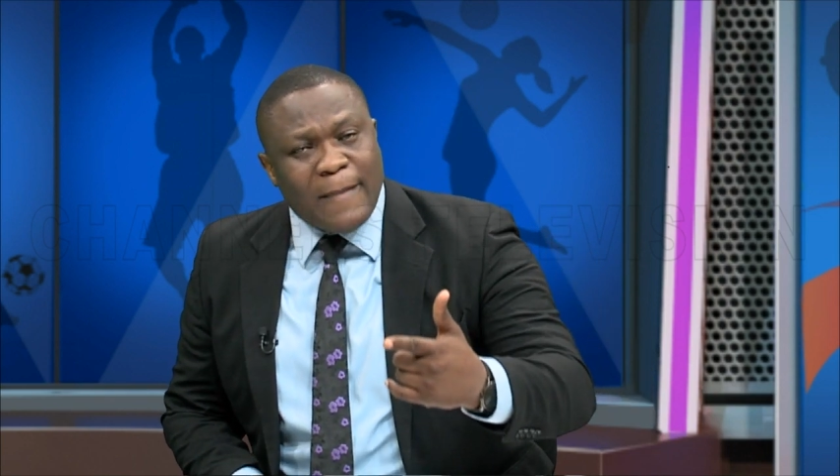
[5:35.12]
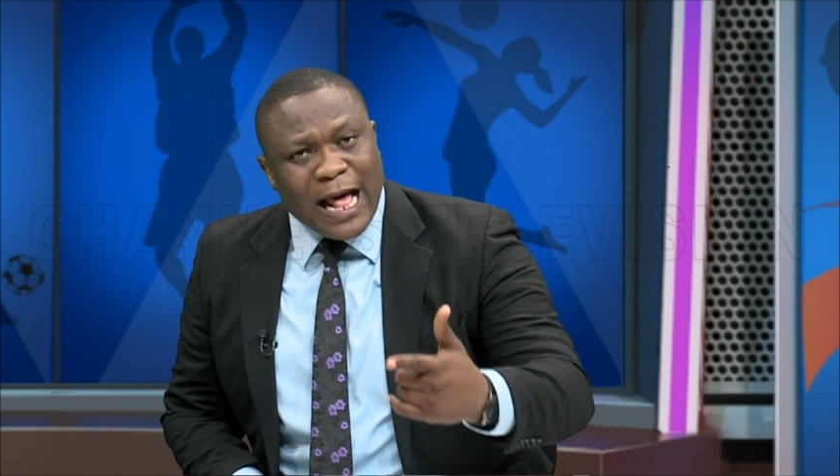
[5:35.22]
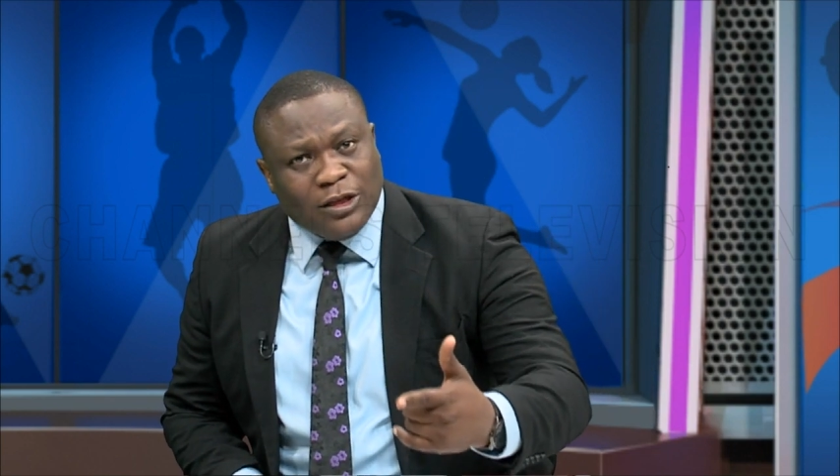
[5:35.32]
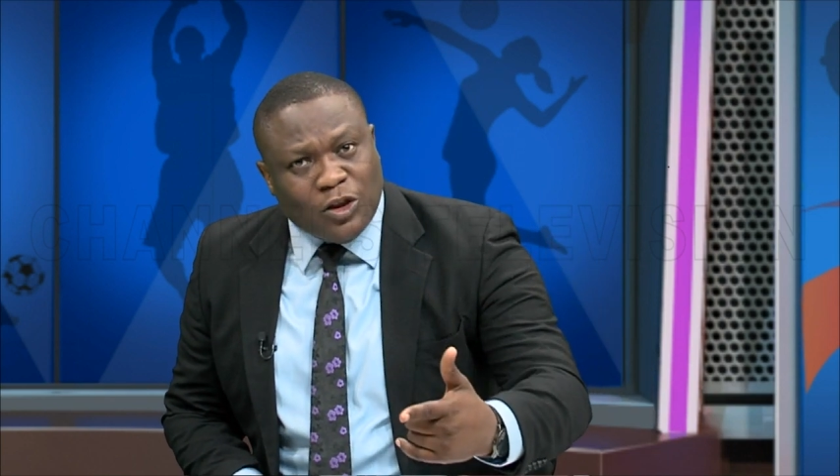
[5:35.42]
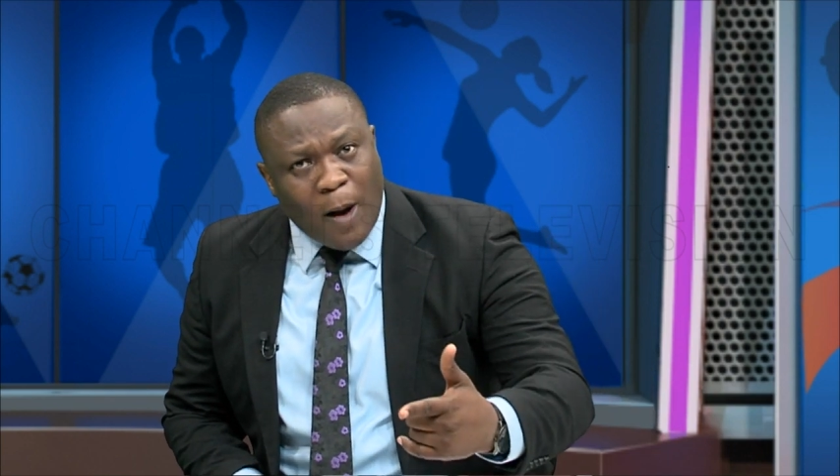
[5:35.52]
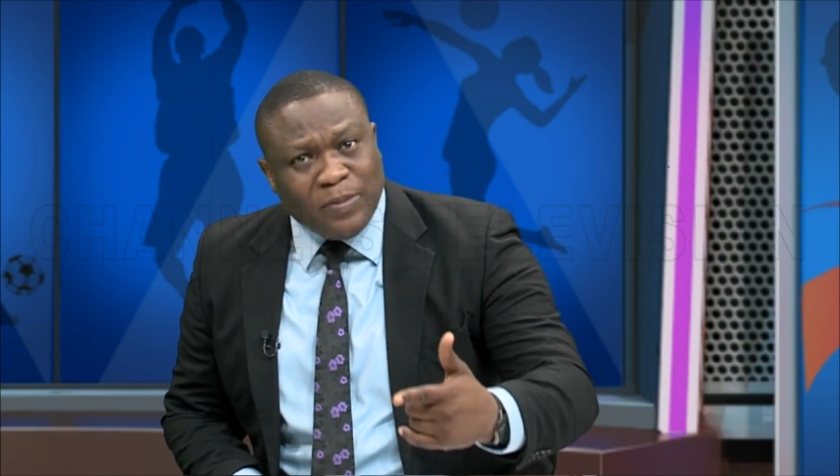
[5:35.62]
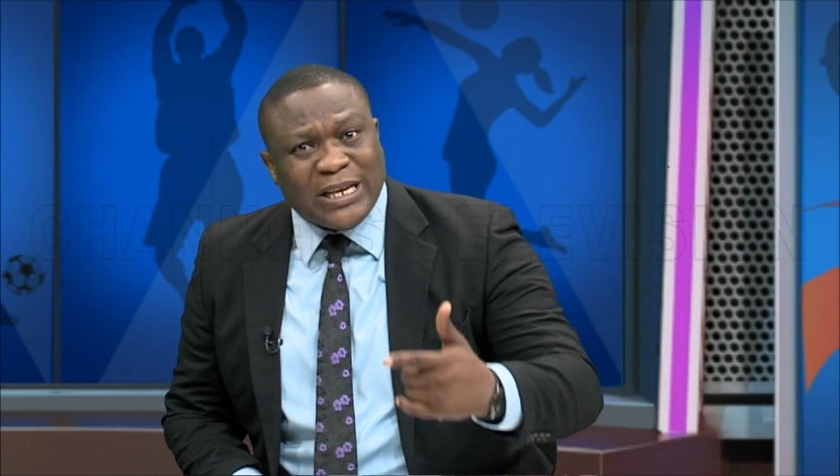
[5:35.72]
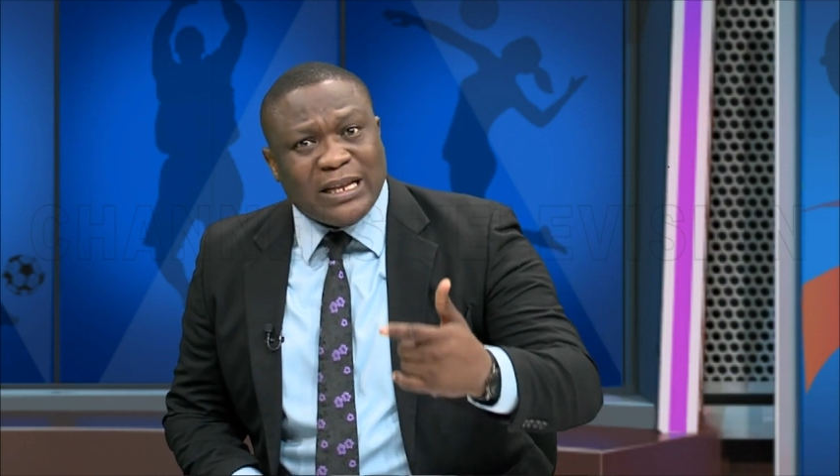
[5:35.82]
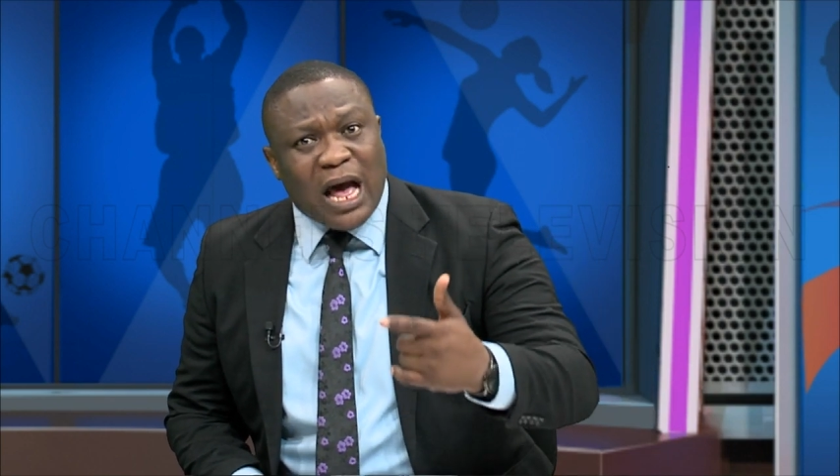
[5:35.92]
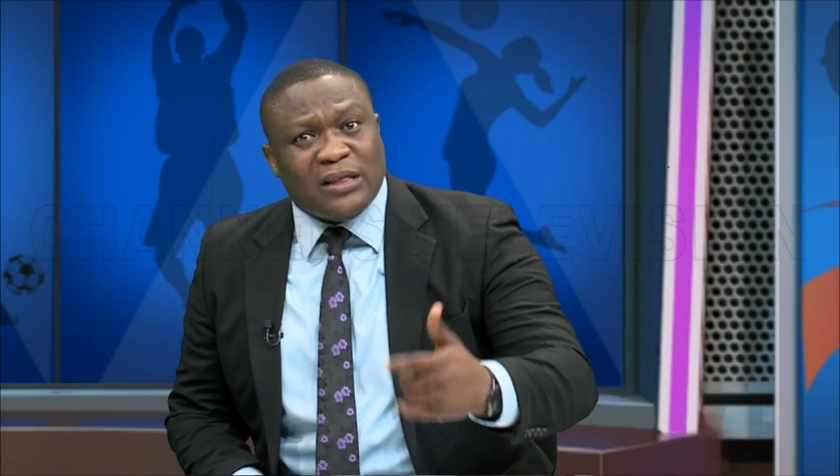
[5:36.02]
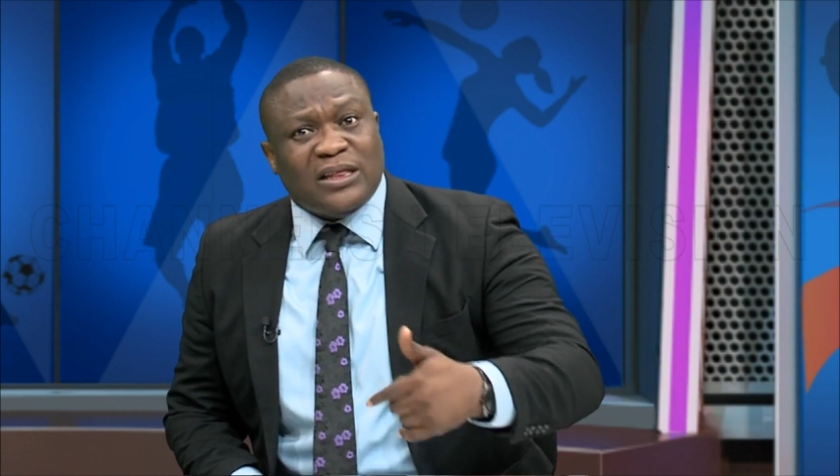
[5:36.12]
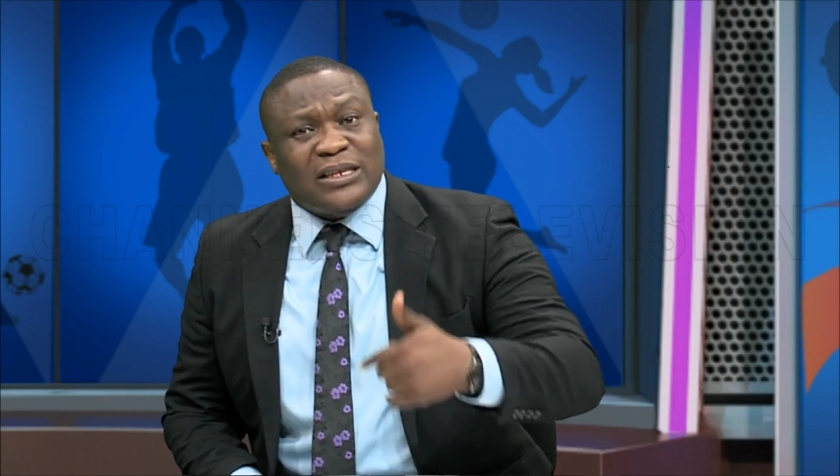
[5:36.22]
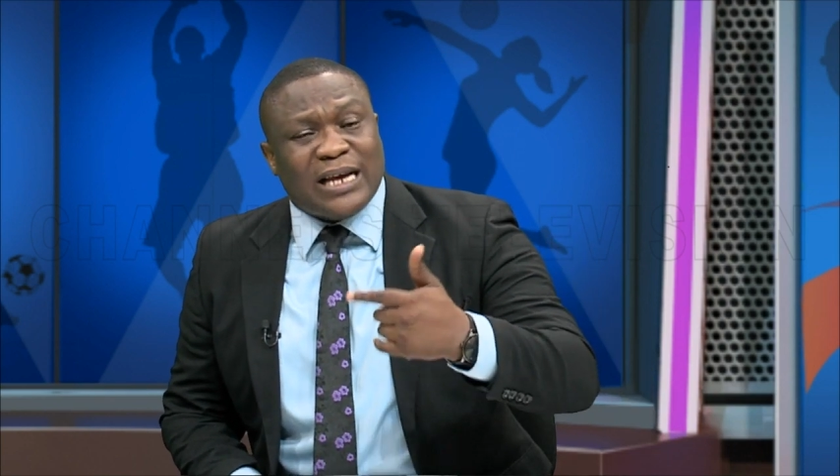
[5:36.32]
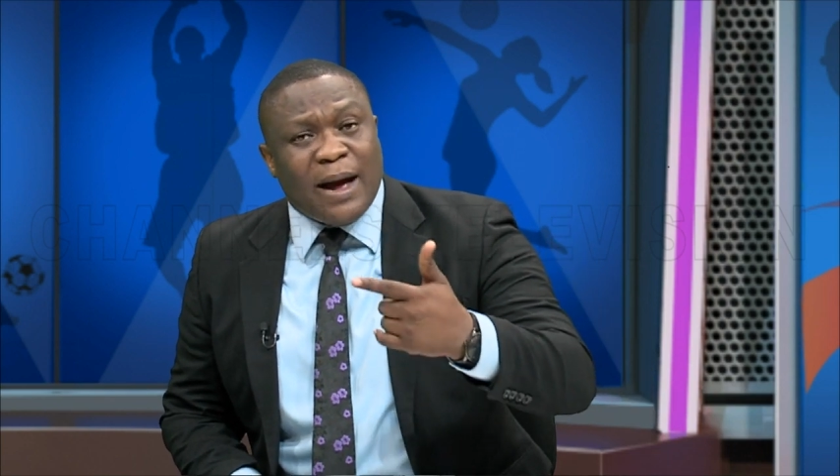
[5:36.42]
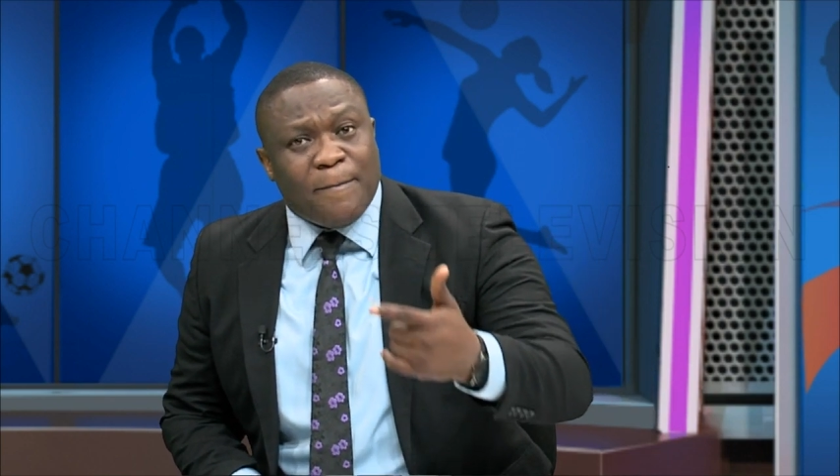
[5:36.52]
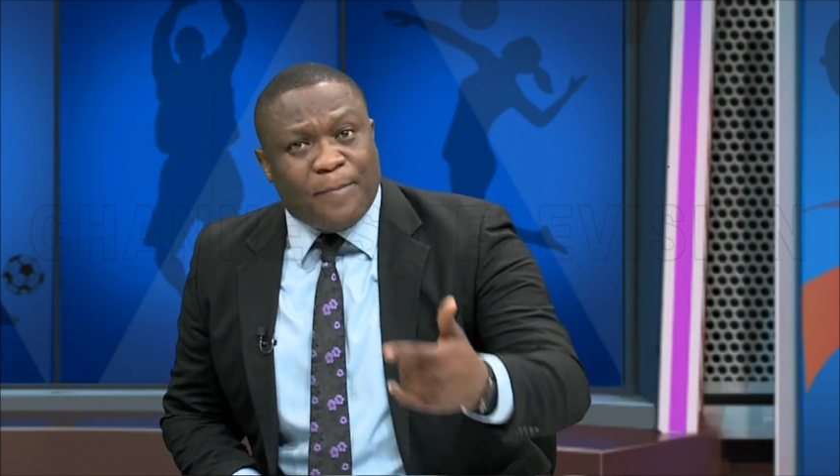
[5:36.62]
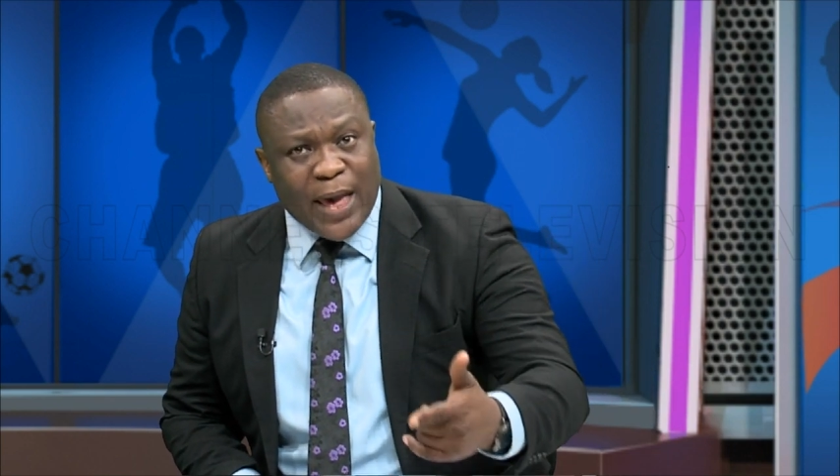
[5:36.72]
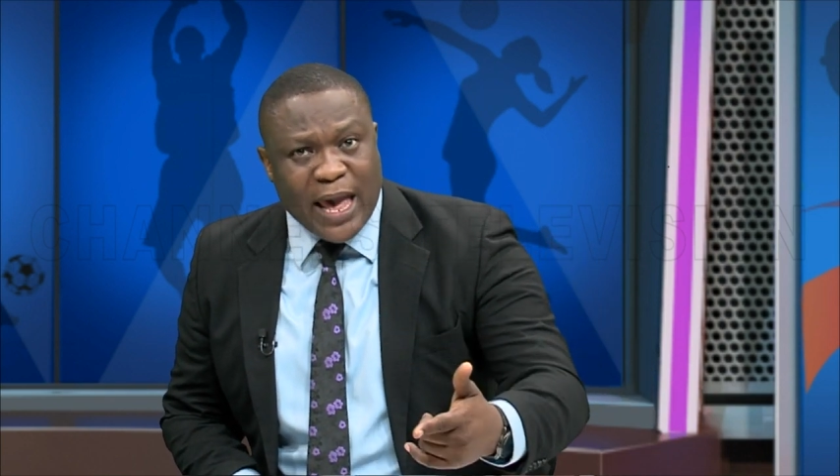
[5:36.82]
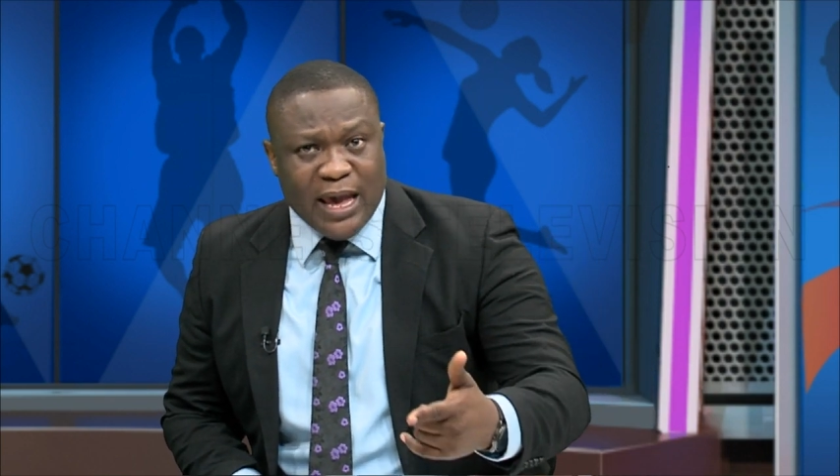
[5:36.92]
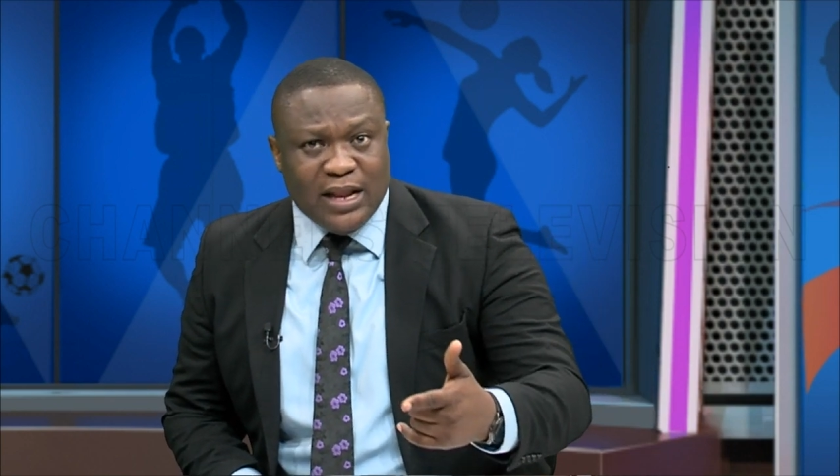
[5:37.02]
Adopt an Athlete
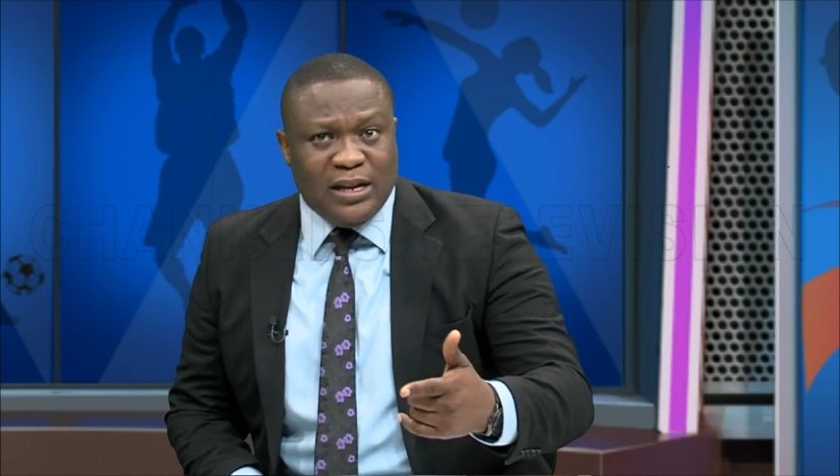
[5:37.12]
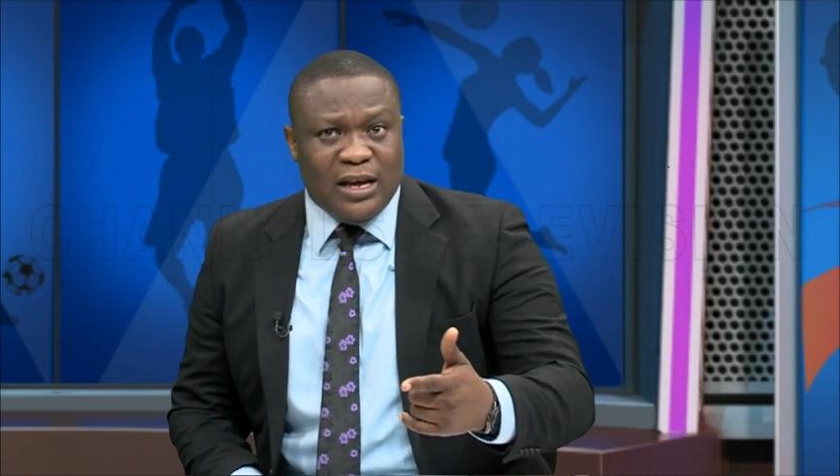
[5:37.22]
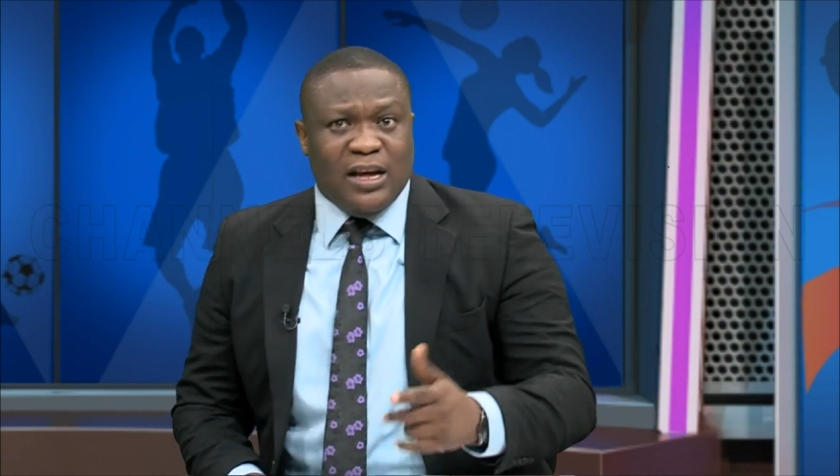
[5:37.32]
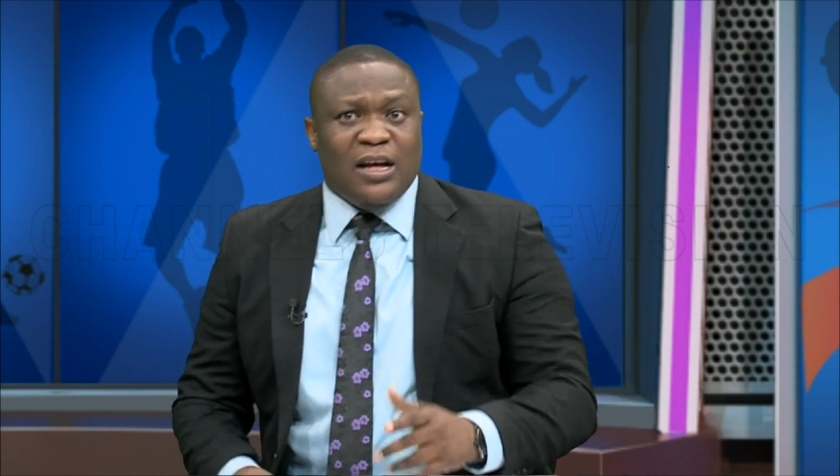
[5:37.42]
campaign